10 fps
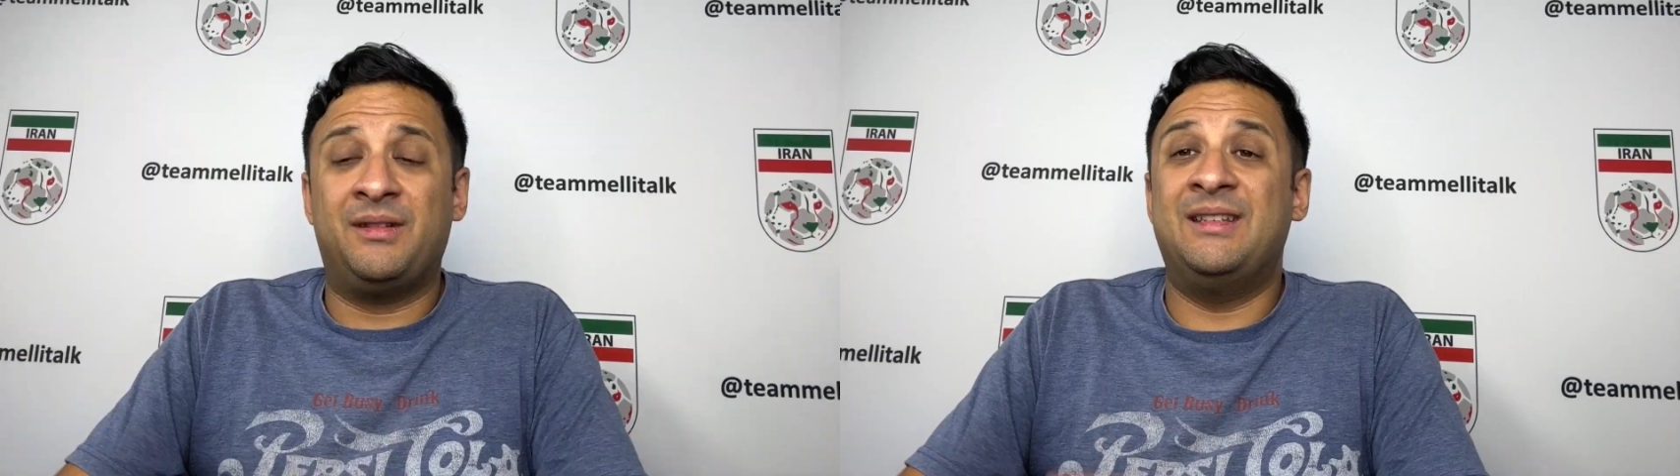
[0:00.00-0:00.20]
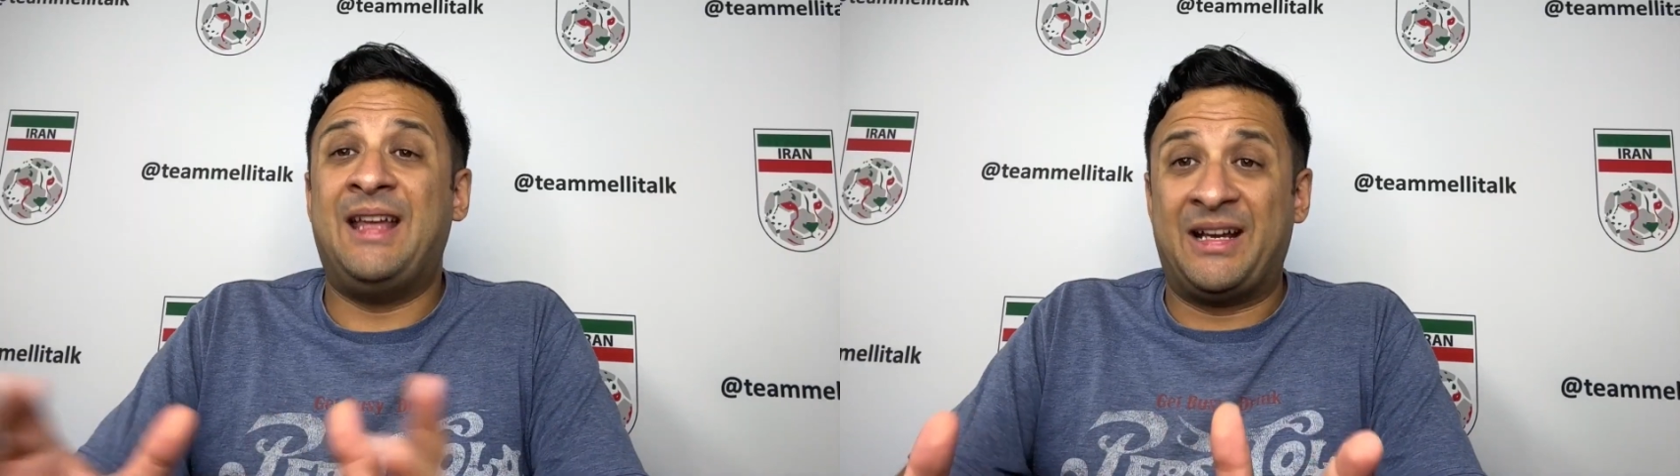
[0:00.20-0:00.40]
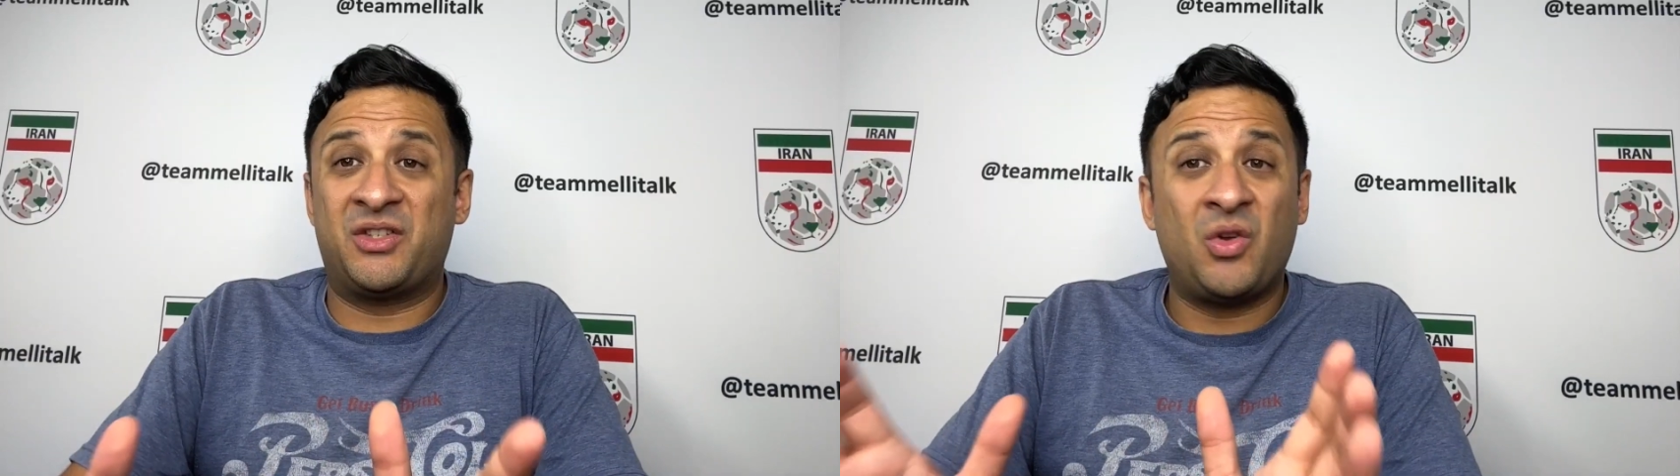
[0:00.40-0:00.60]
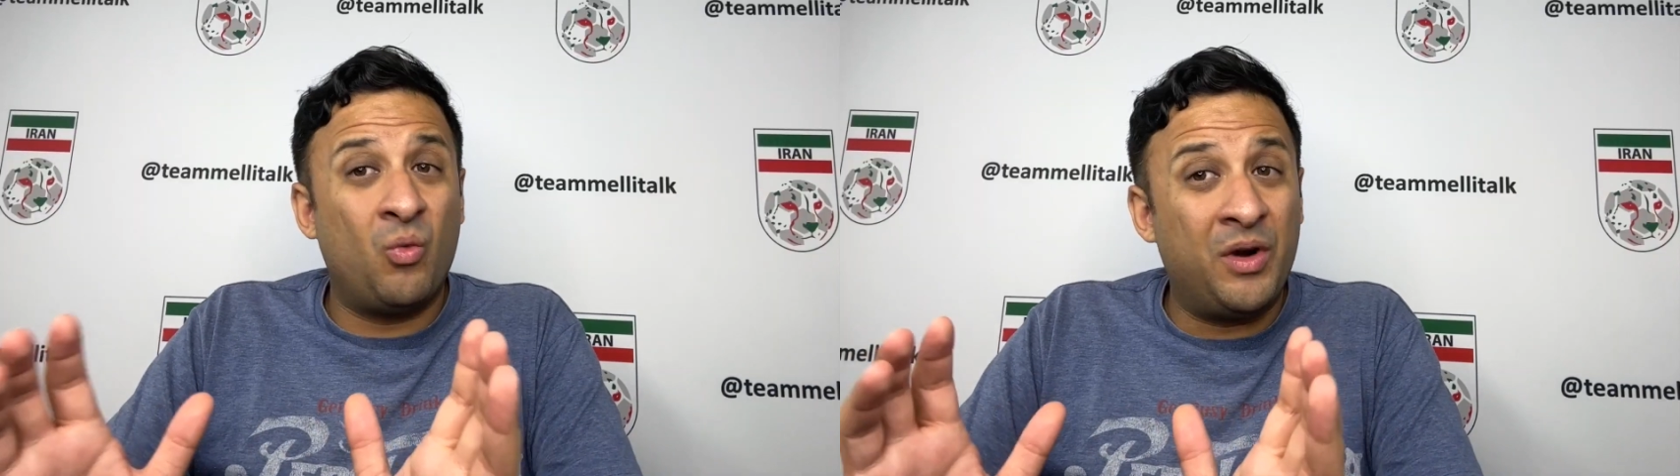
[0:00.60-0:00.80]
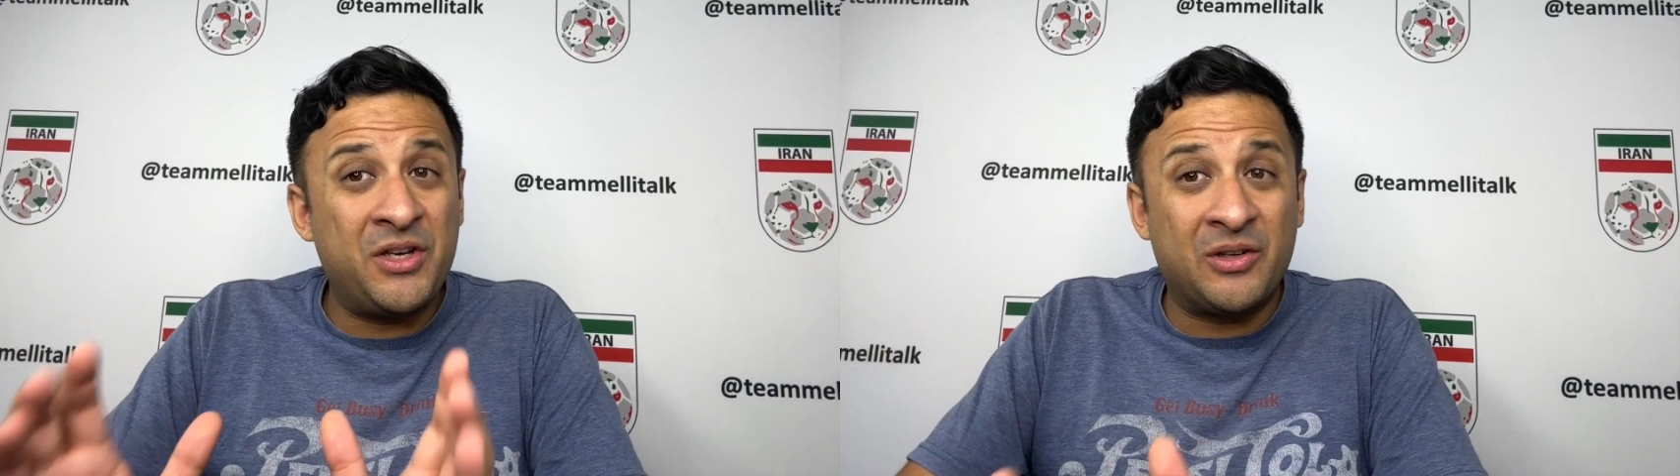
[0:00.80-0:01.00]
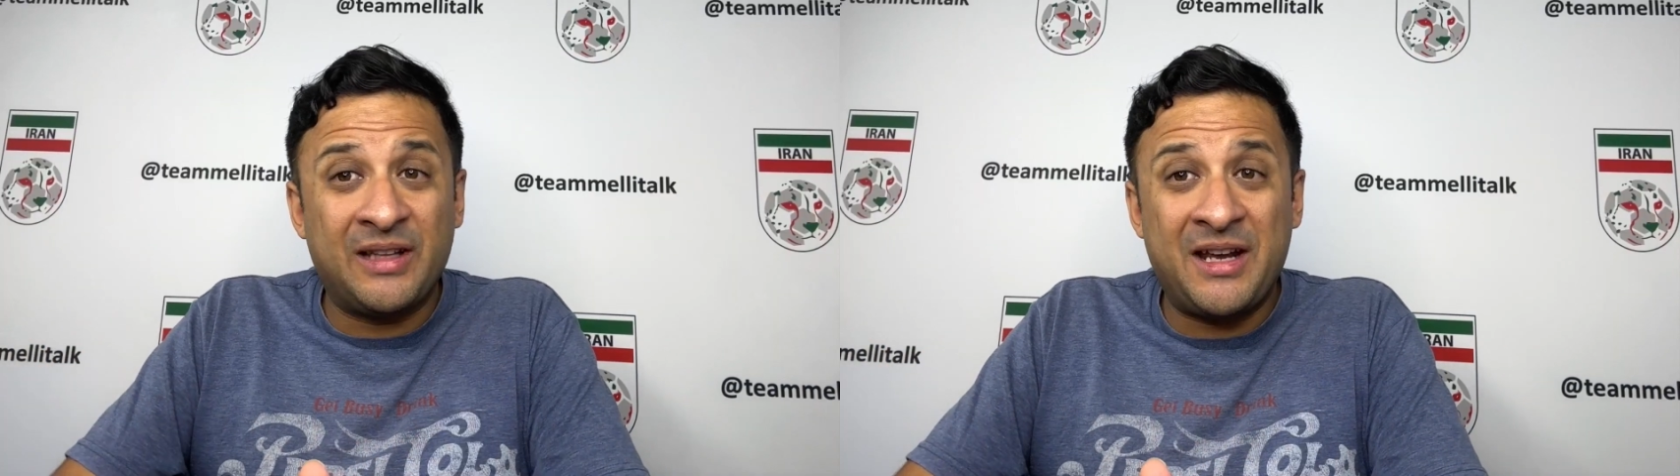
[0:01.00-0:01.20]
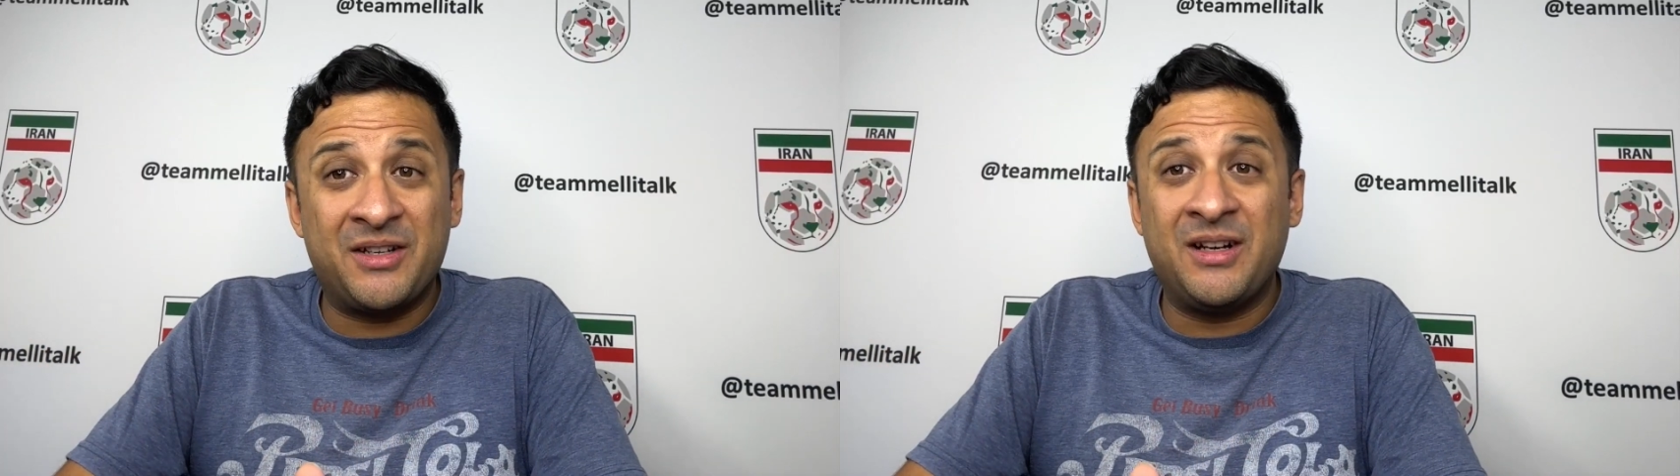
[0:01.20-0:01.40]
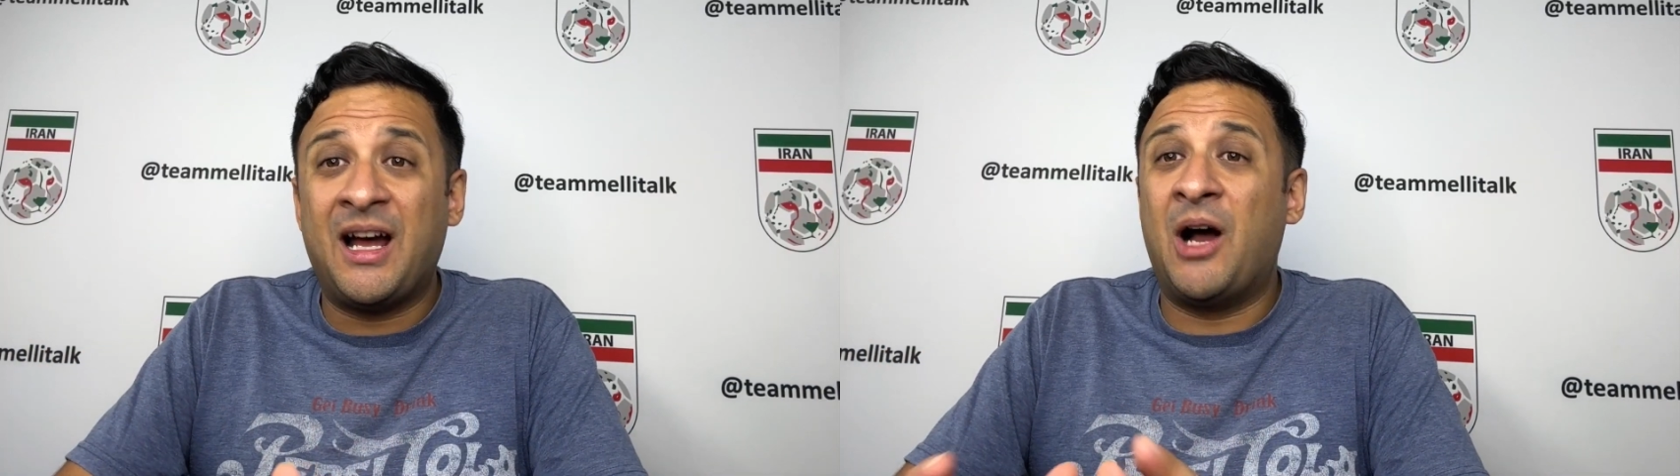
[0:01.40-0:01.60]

Next, 1 year later,